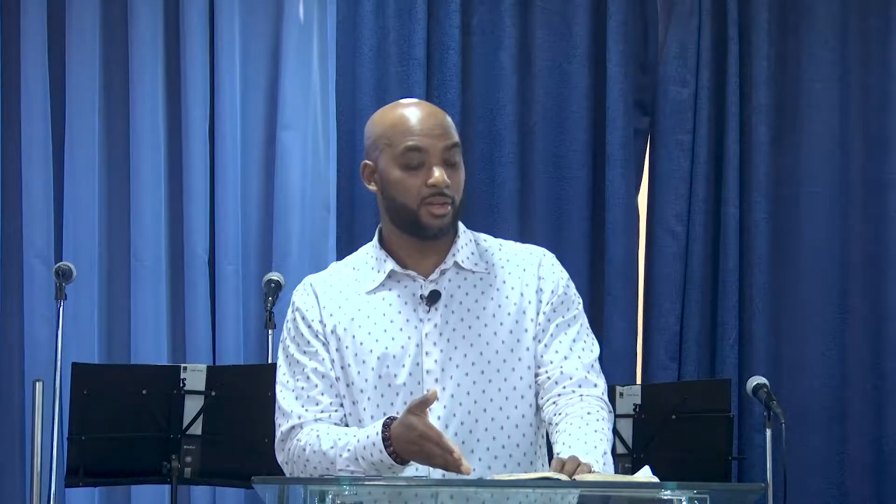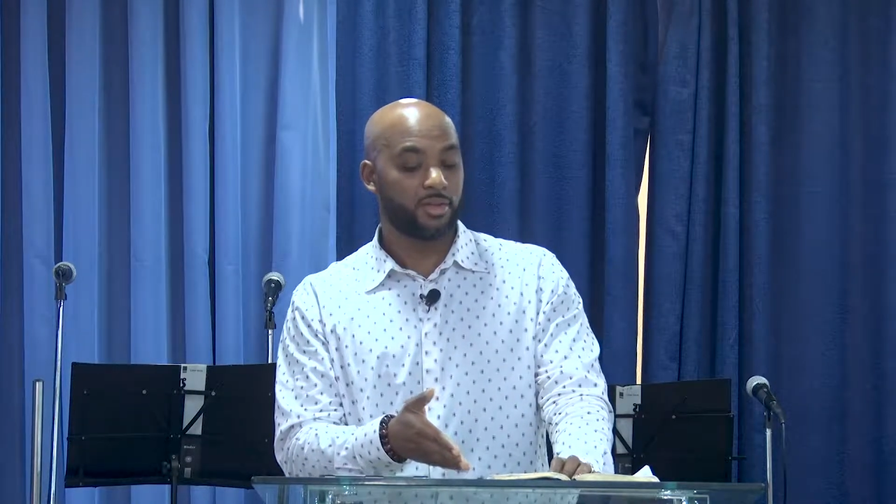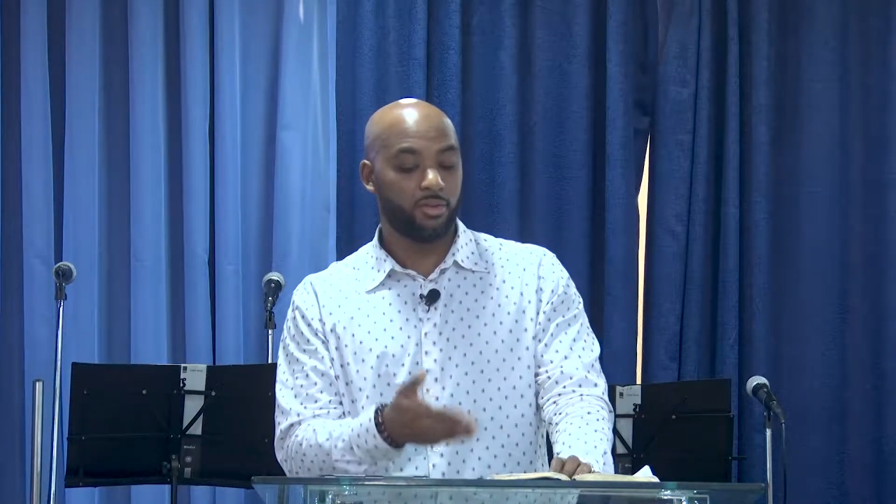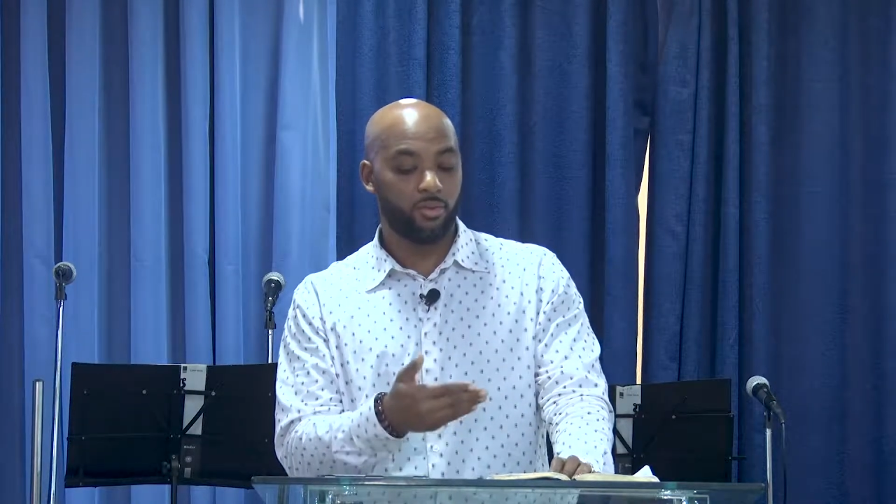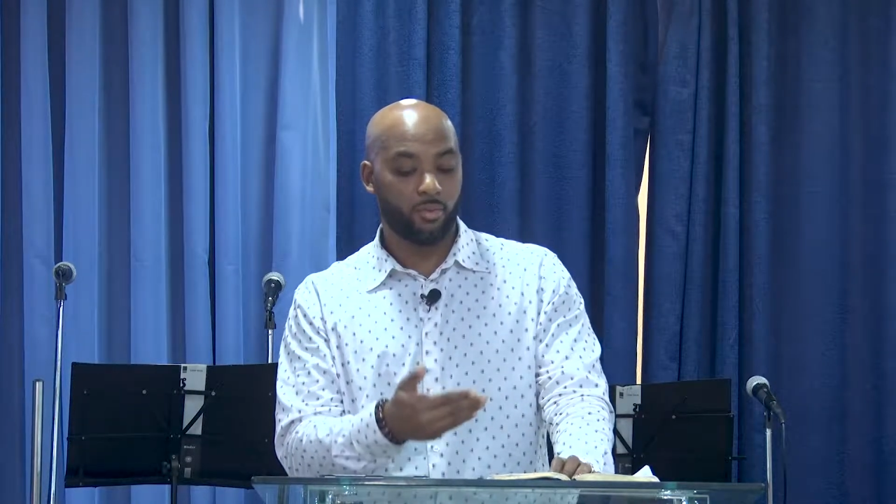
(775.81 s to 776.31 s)

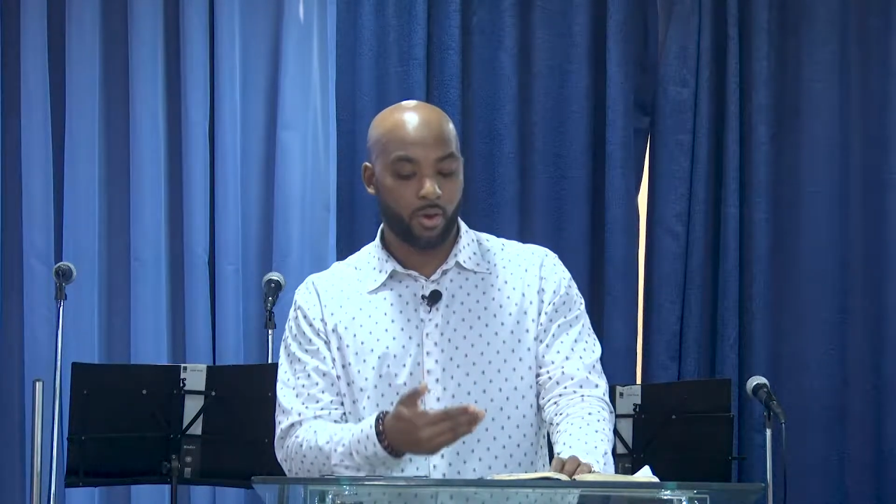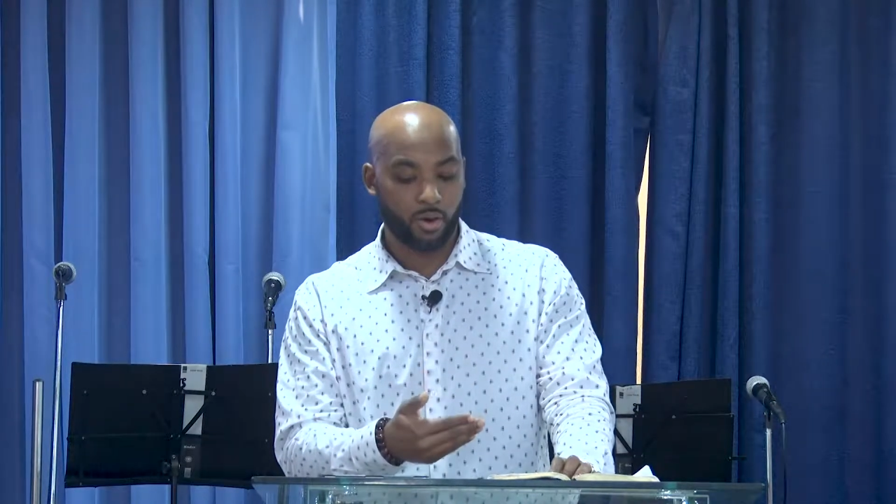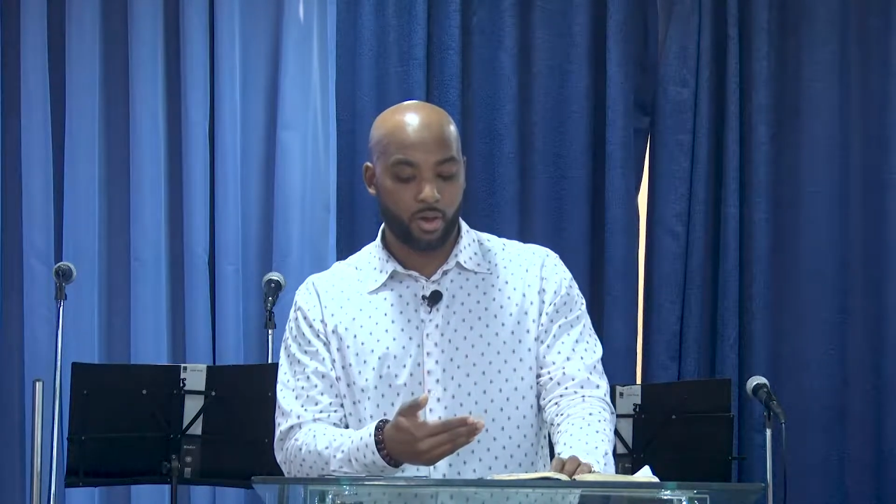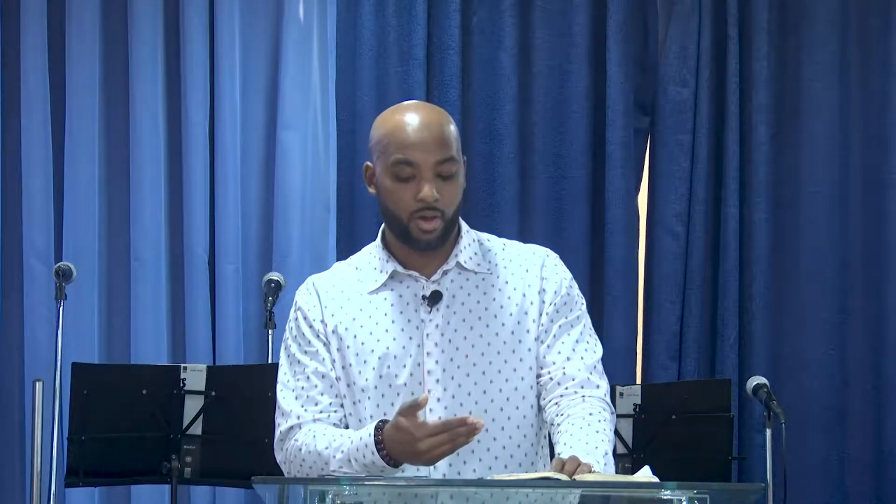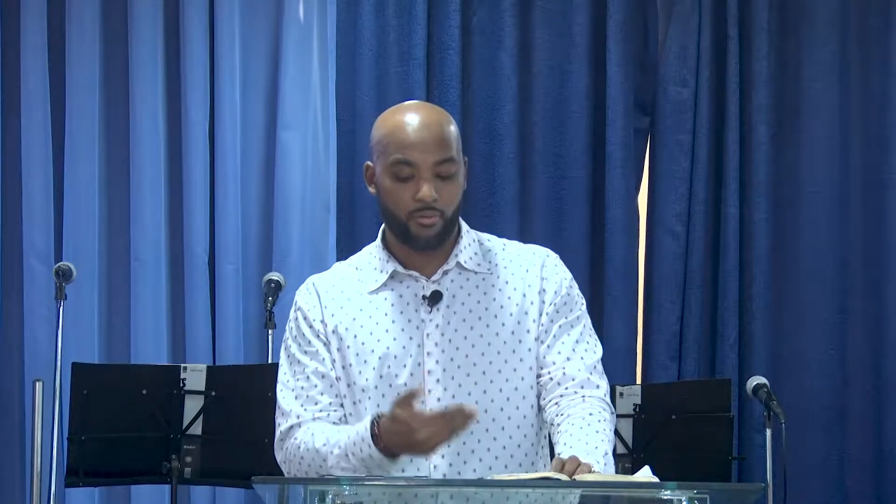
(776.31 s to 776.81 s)
to do the
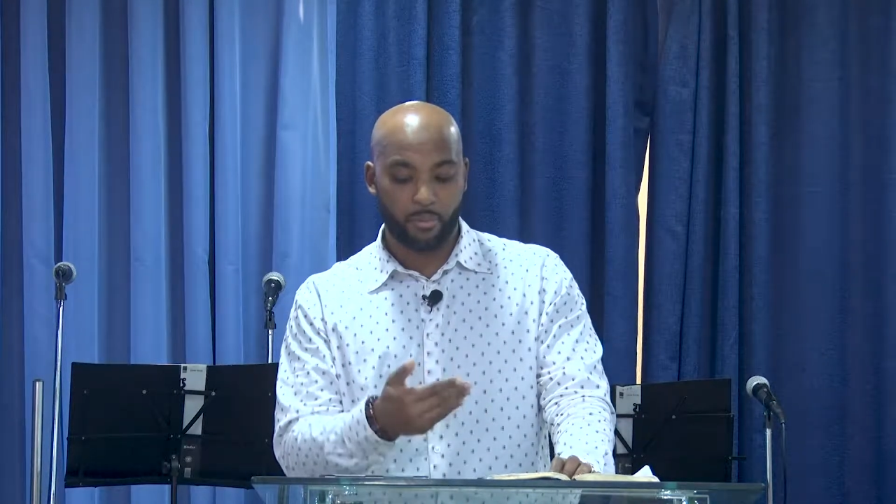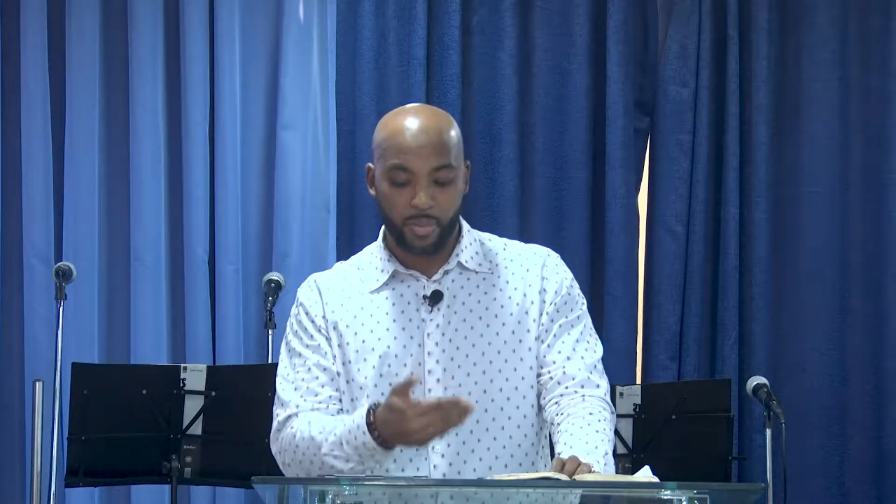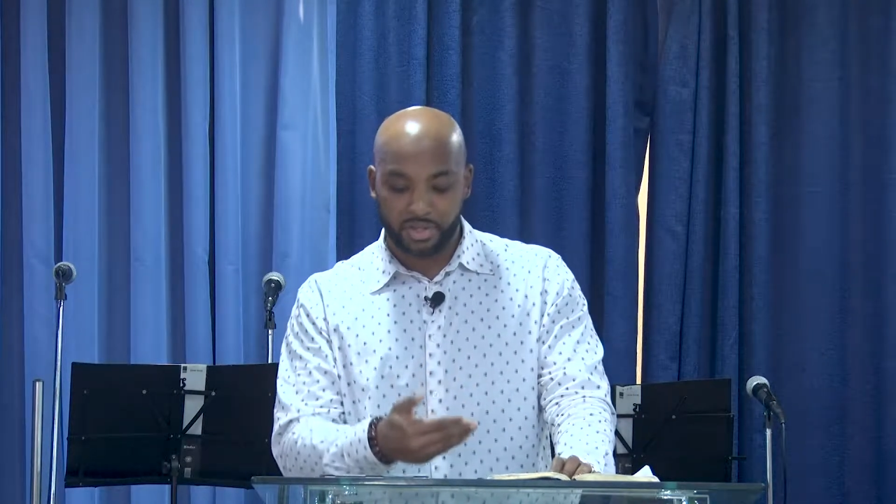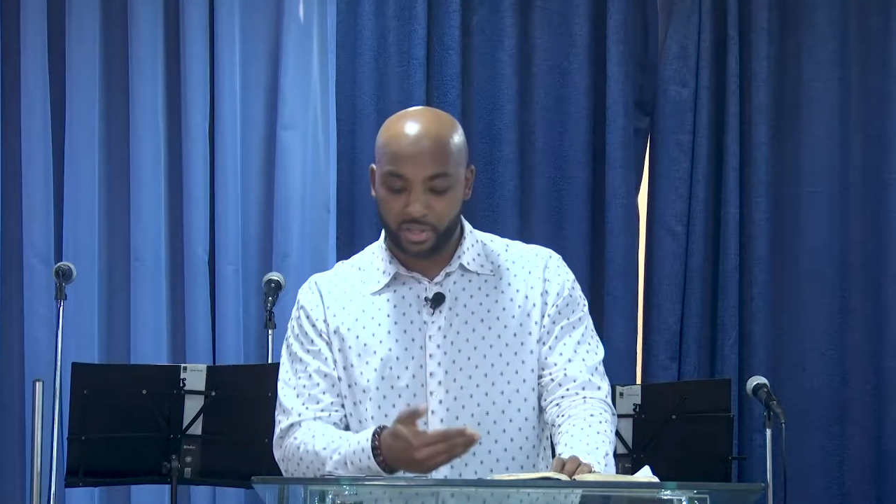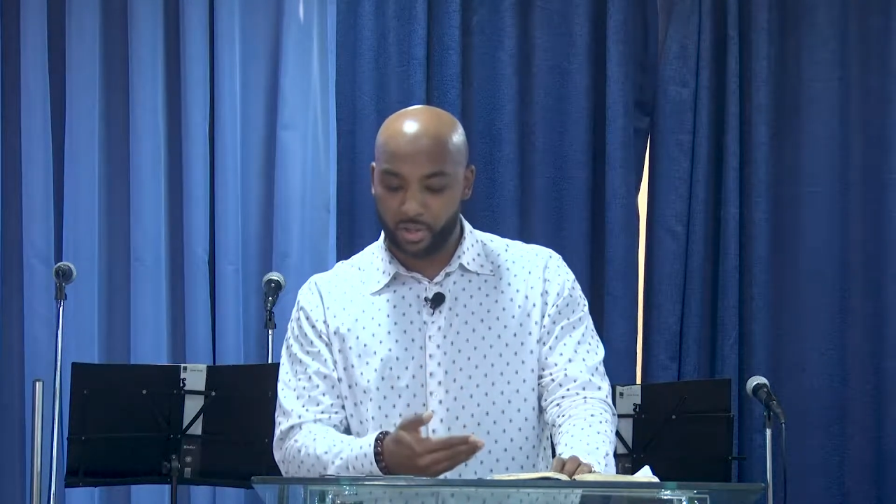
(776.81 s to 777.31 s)
work of a
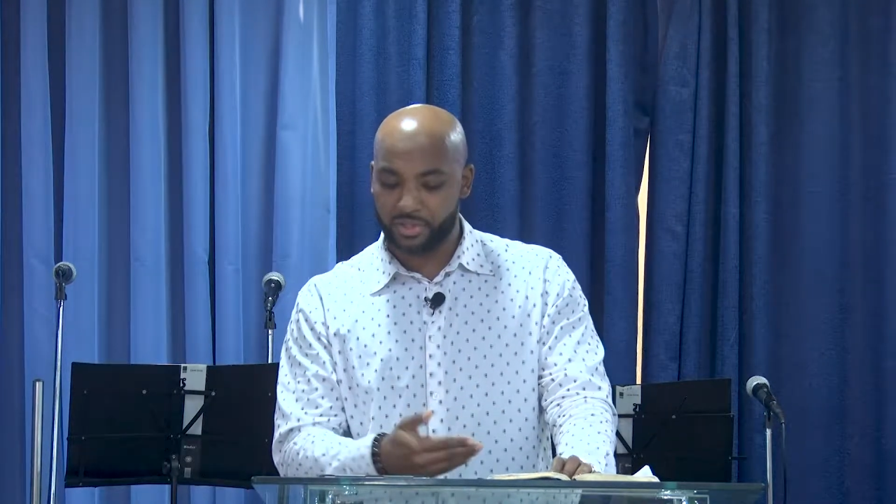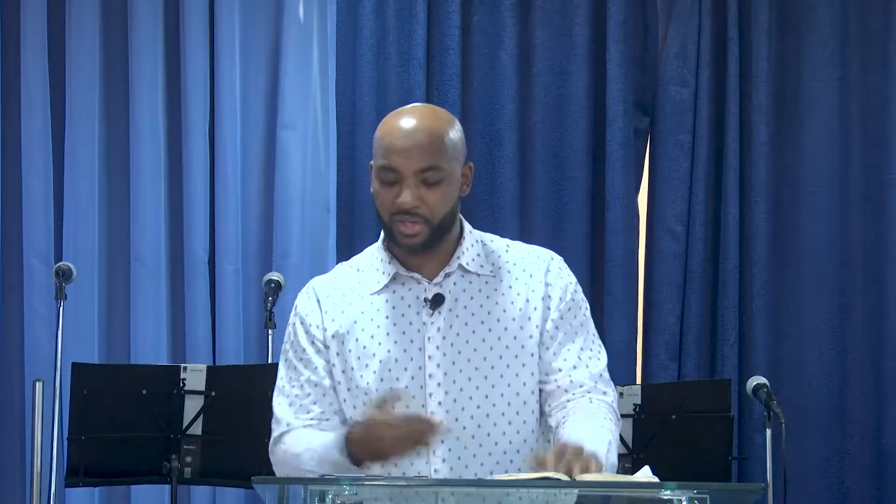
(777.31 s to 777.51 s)
missionary,